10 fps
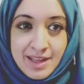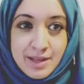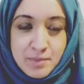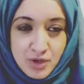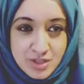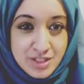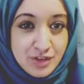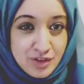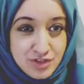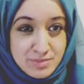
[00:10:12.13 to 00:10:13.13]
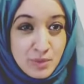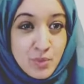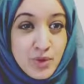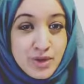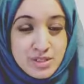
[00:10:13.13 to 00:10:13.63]
because the unconscious mind
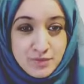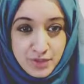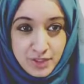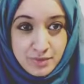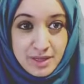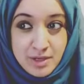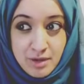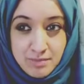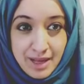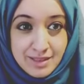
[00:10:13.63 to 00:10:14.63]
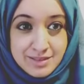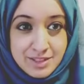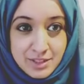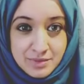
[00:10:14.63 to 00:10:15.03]
works for you, it commands you.